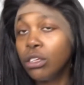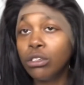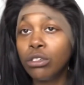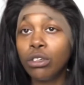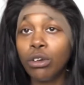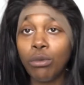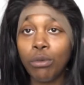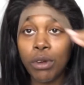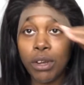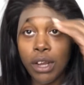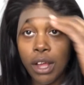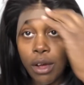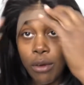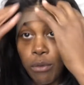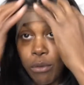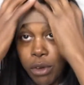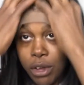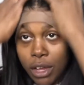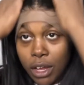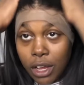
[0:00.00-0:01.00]
So when that
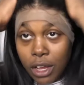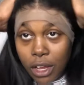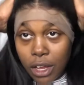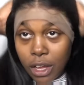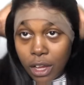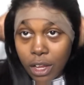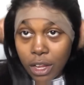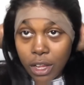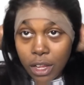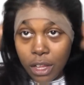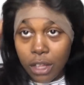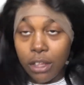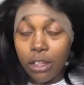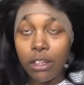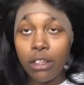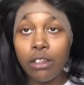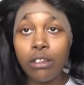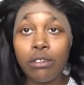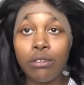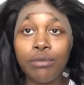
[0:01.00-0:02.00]
wind hit it,
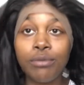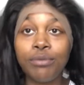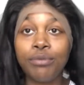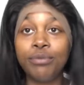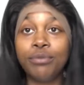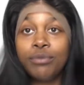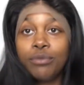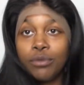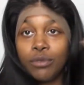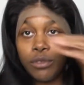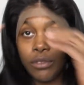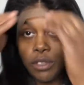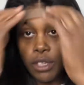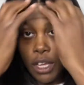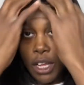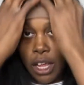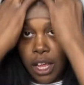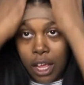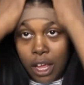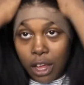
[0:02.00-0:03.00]

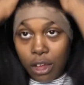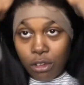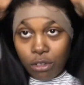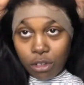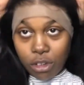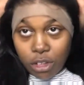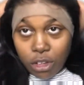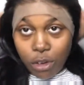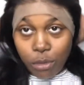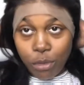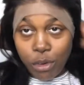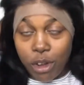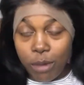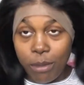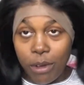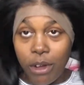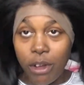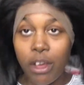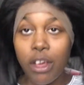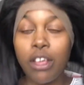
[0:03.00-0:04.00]
and you just can
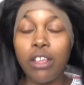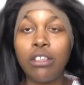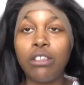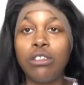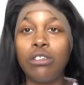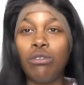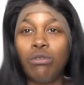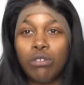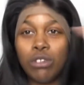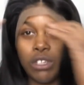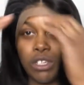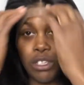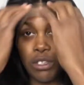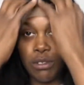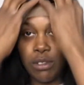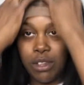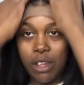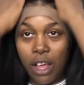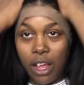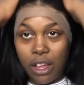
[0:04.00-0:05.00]
rub your hands through and just
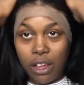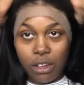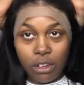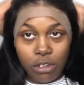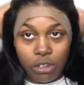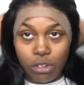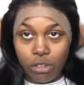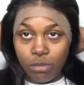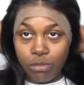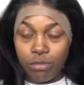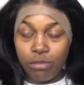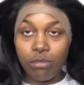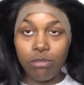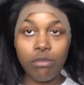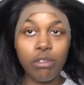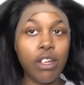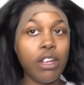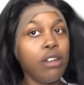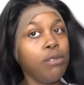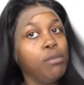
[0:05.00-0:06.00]
like,
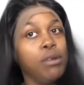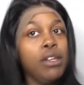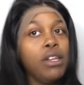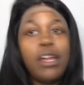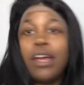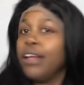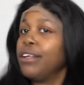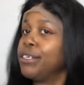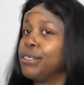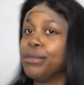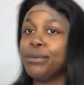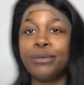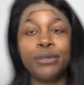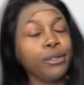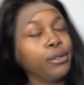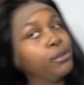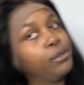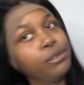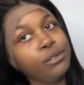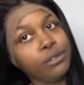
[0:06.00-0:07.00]
let it be
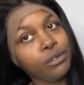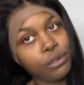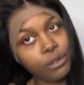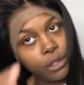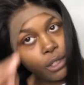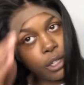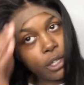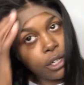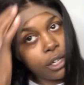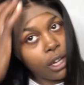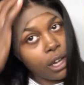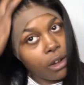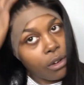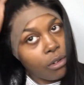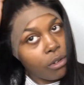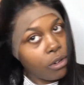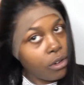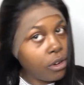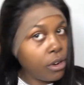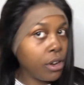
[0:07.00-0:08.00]
natural. And
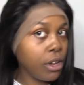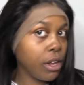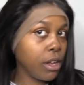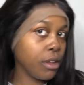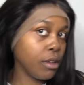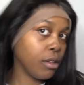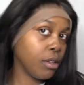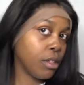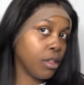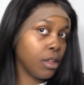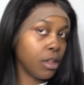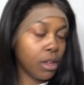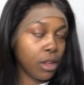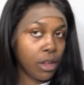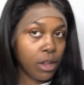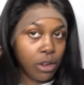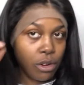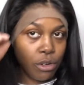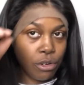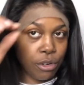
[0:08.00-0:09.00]
not all that
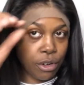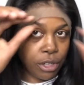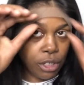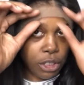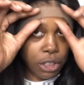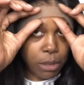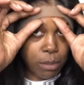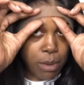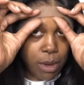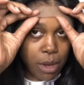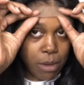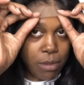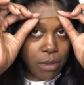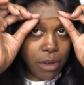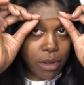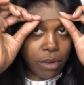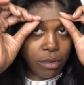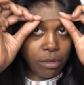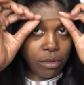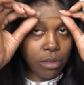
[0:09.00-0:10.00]
crunchy
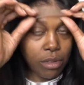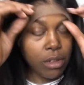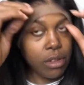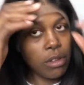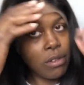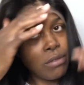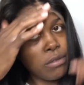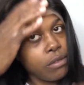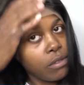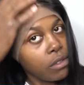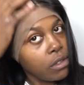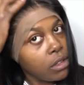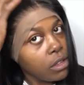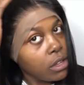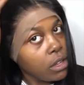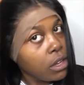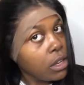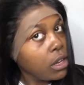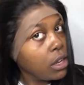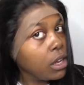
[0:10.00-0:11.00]
baby hair stuff.
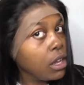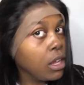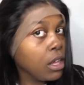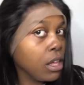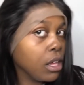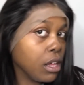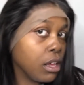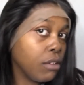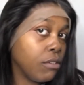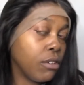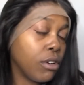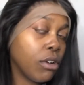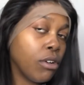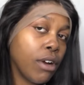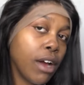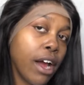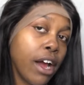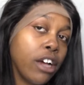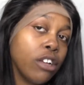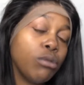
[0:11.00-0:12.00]
Even though,
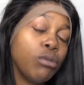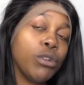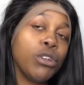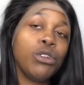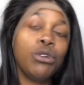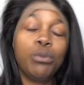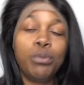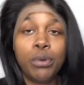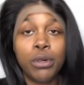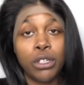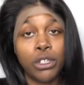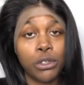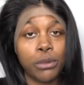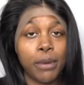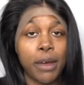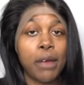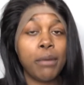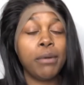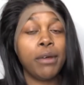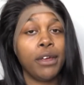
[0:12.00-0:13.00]
guys, when you put your
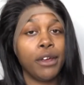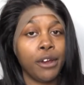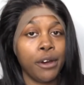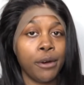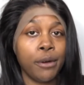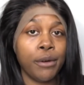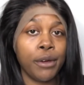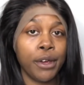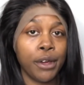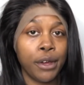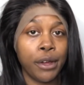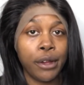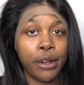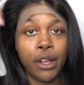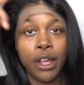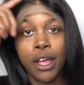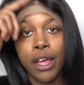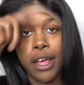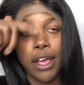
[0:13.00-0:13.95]
baby hair in